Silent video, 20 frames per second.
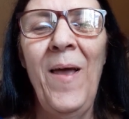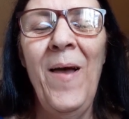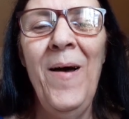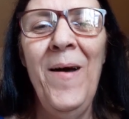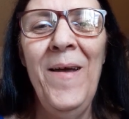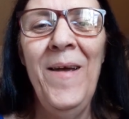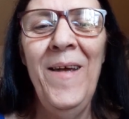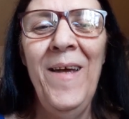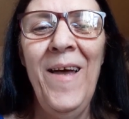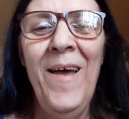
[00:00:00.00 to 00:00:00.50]

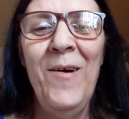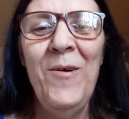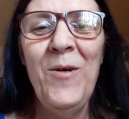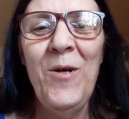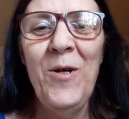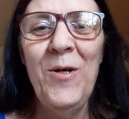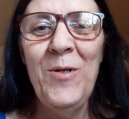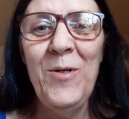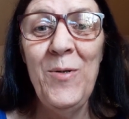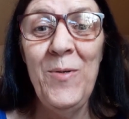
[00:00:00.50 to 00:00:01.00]
Hi, how
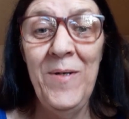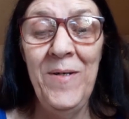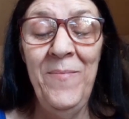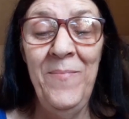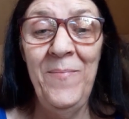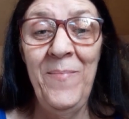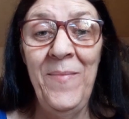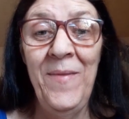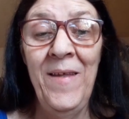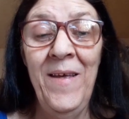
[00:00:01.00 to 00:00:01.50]
y'all doing?
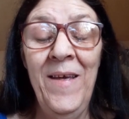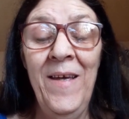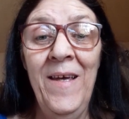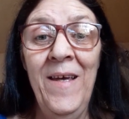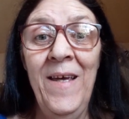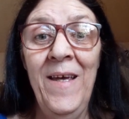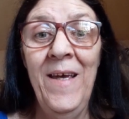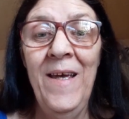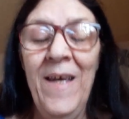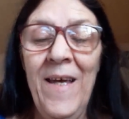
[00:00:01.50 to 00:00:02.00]

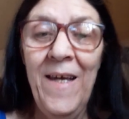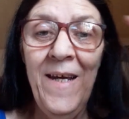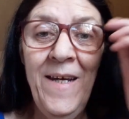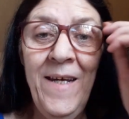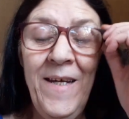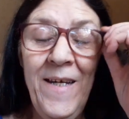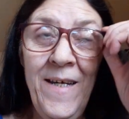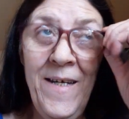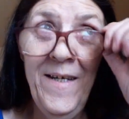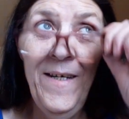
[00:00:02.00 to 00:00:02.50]

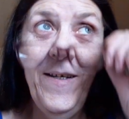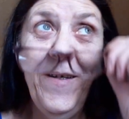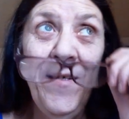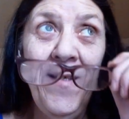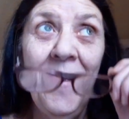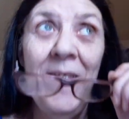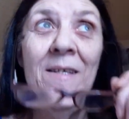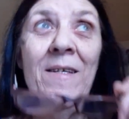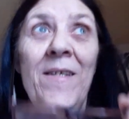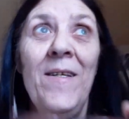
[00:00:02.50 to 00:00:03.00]
It is
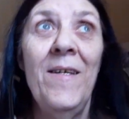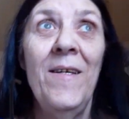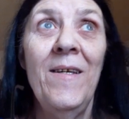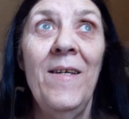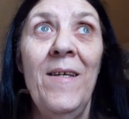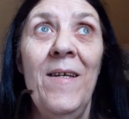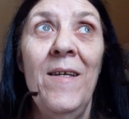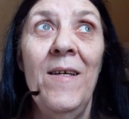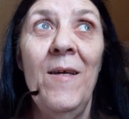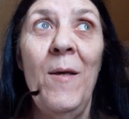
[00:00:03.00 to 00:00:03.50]

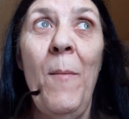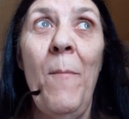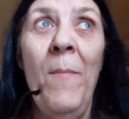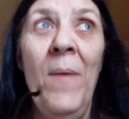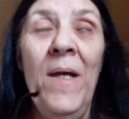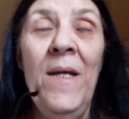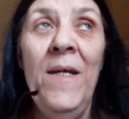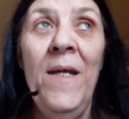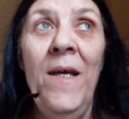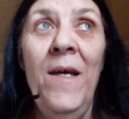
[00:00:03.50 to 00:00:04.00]

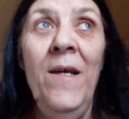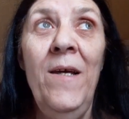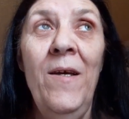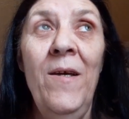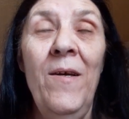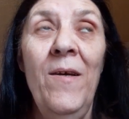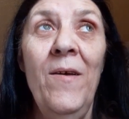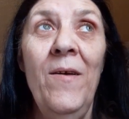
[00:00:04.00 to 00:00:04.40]
Monday,